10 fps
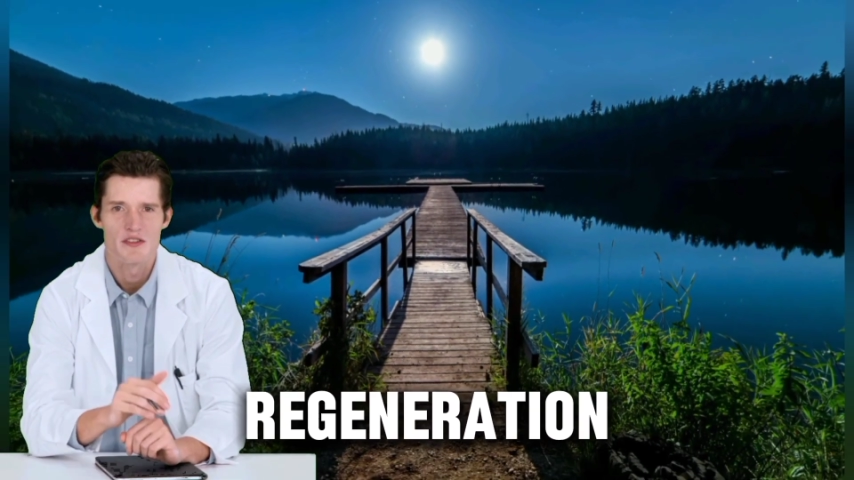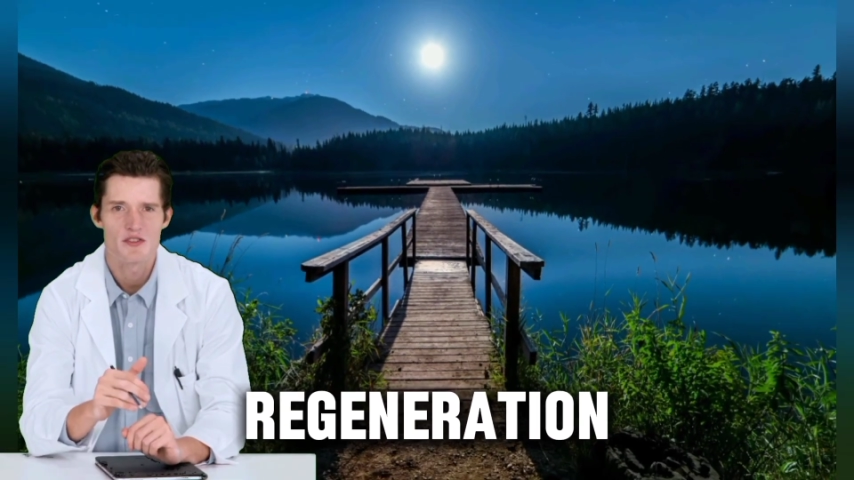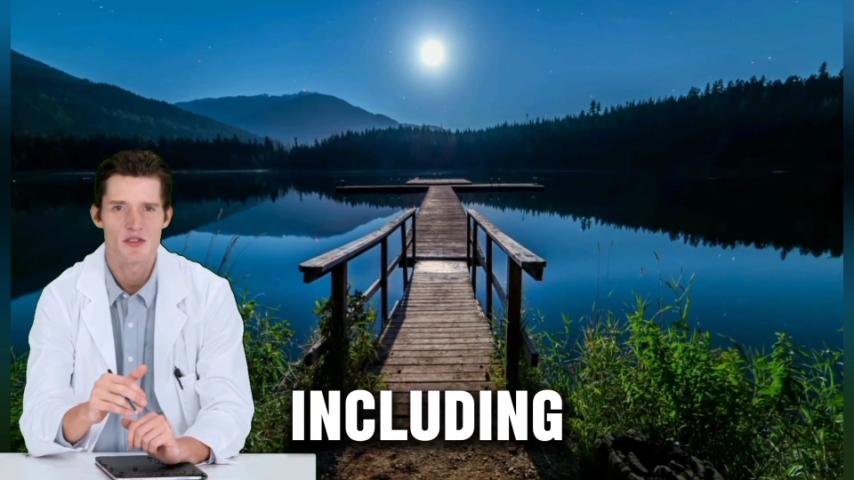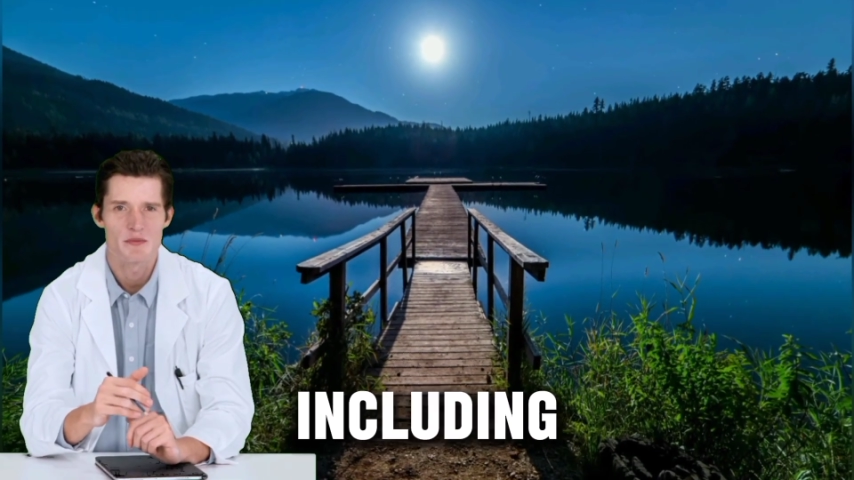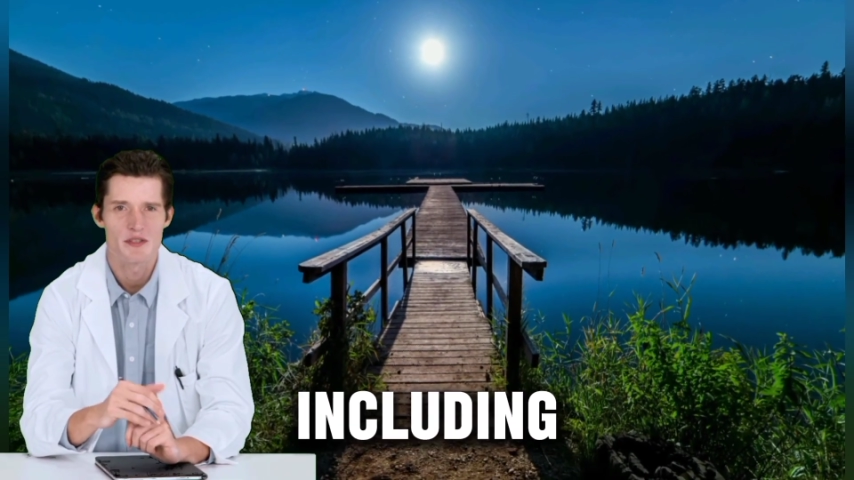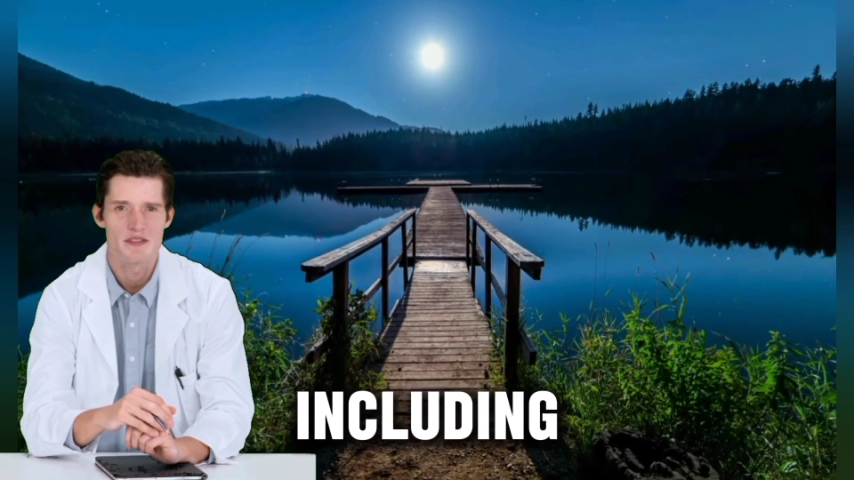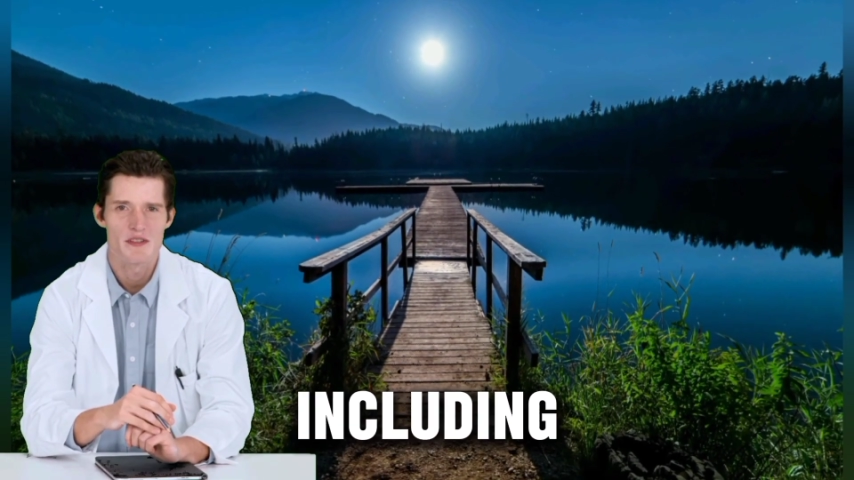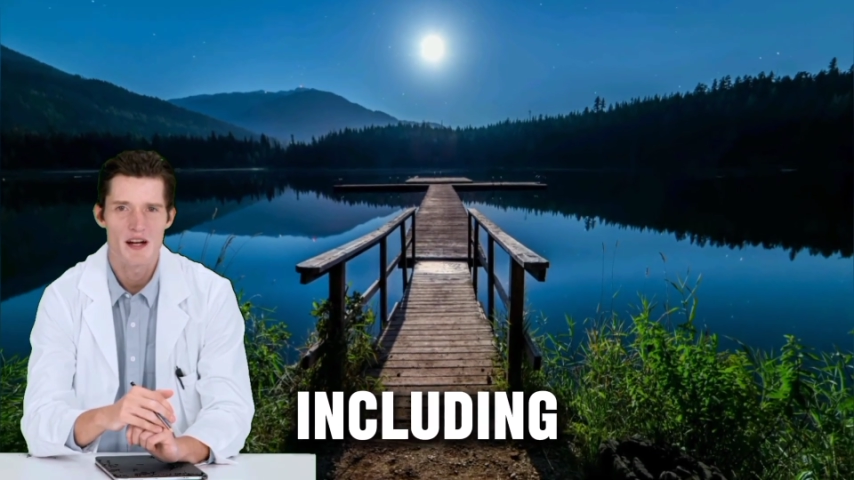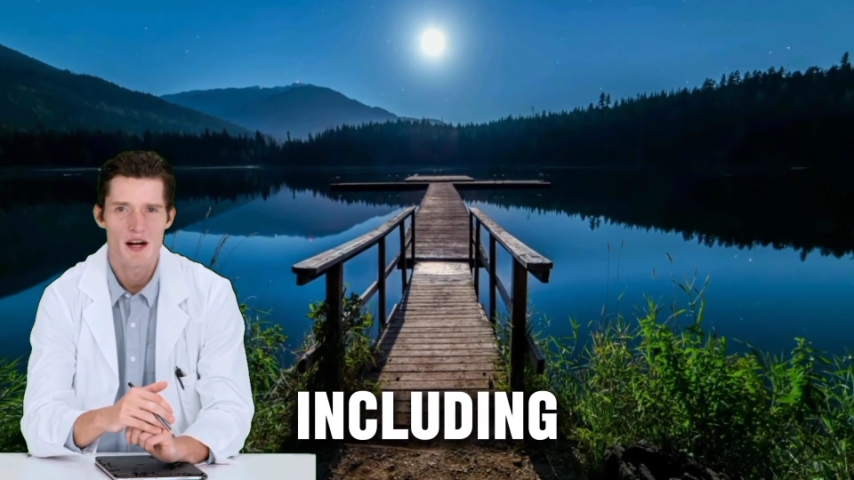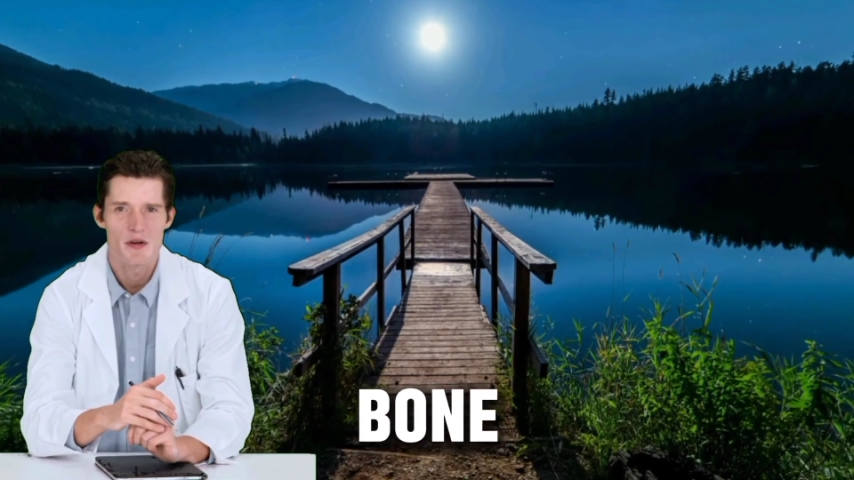
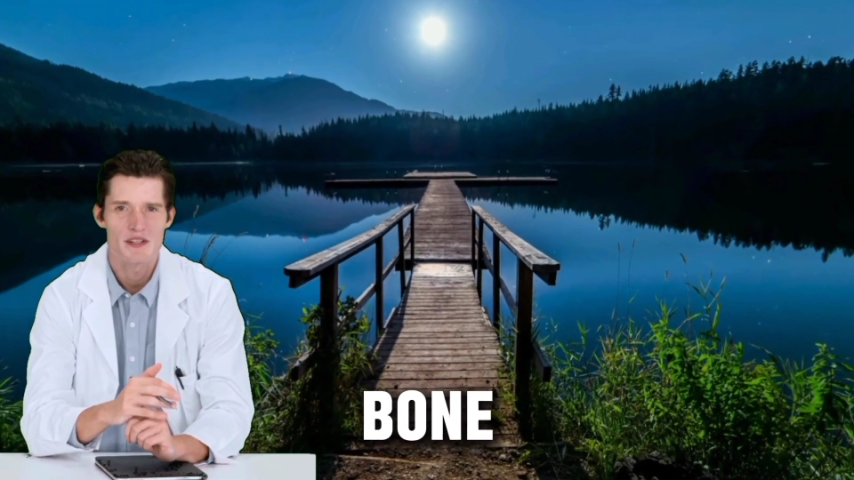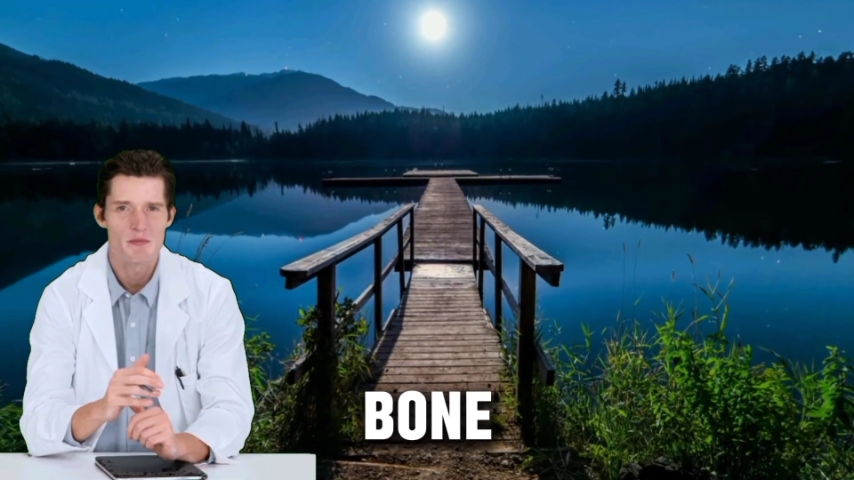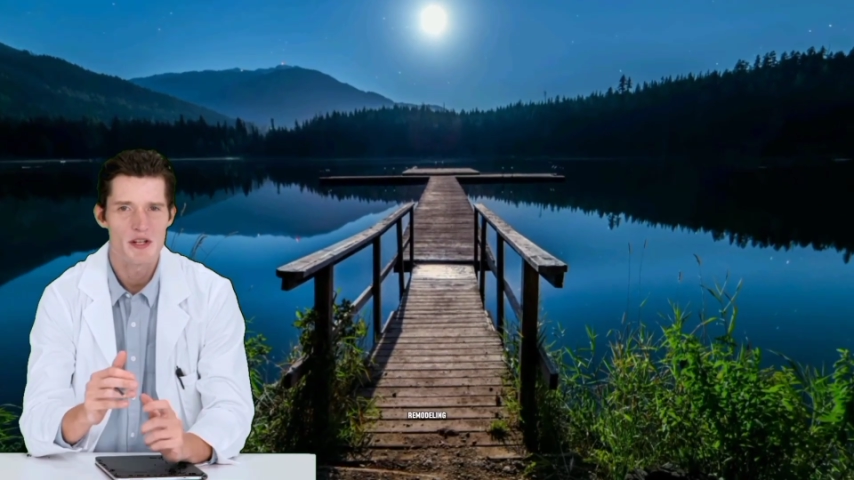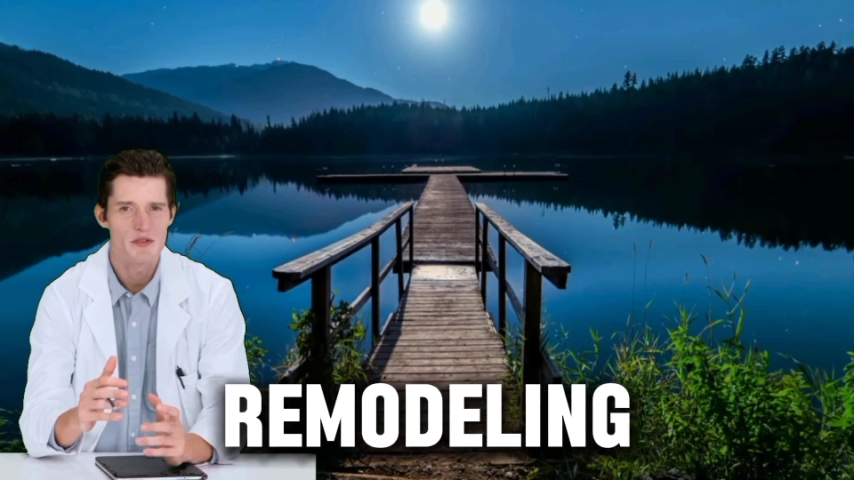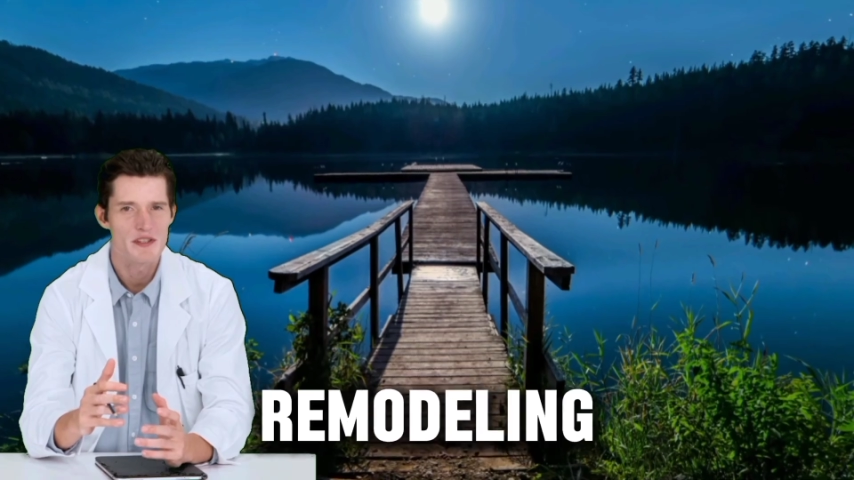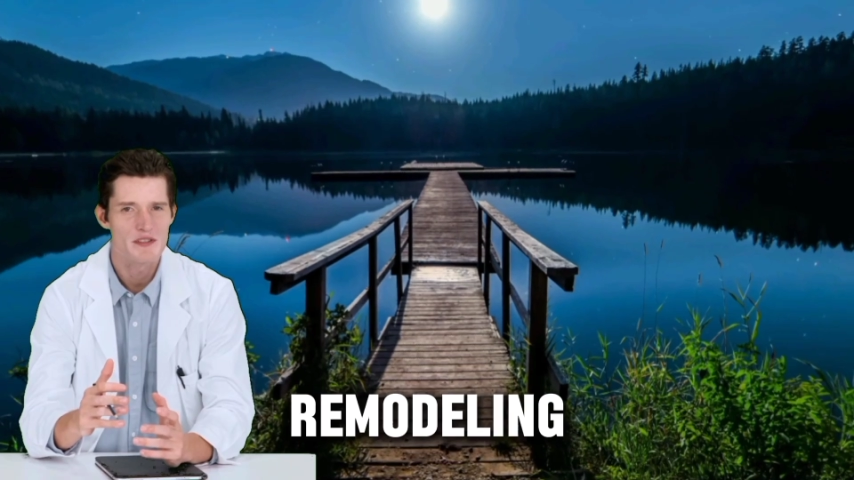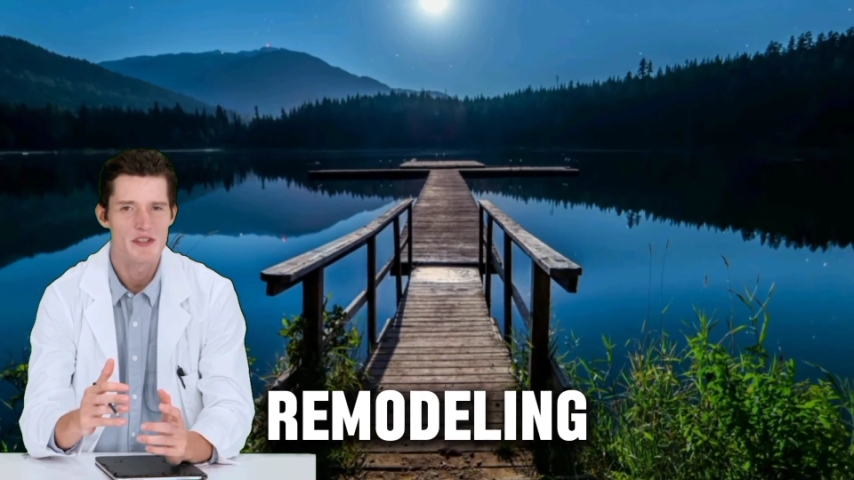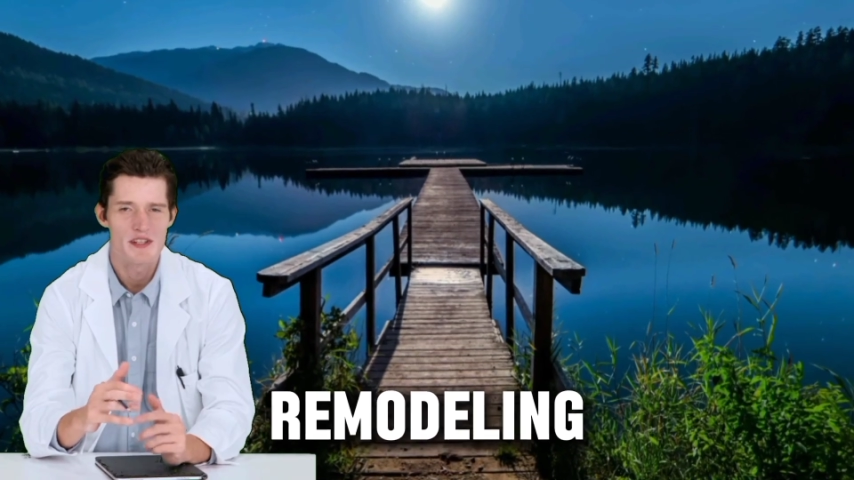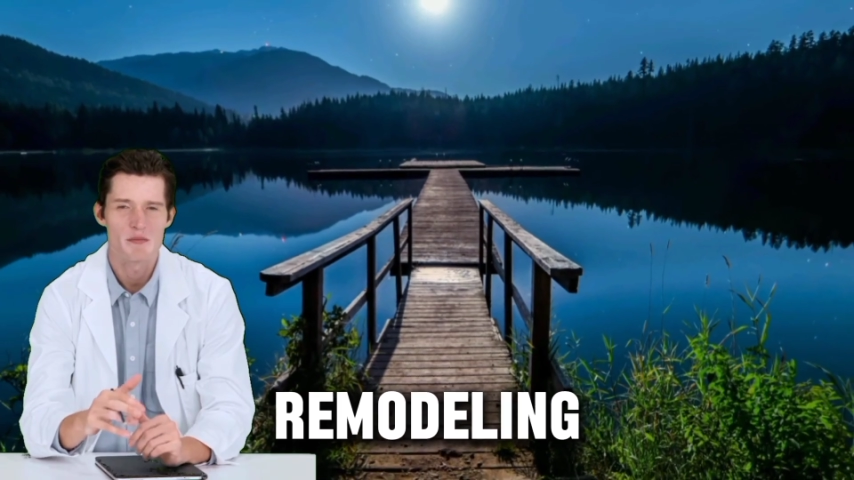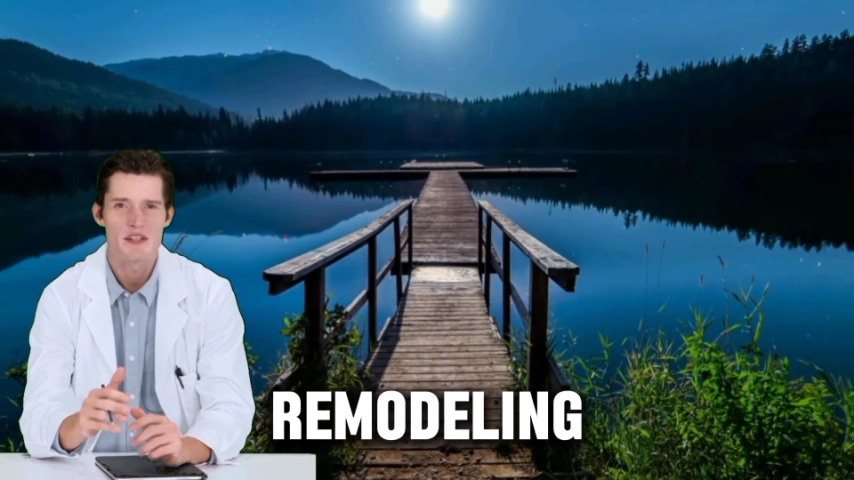including bone
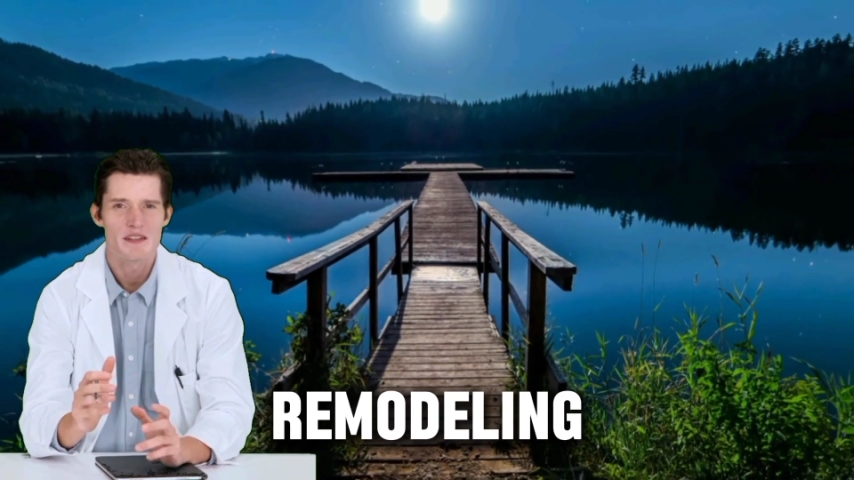remodeling.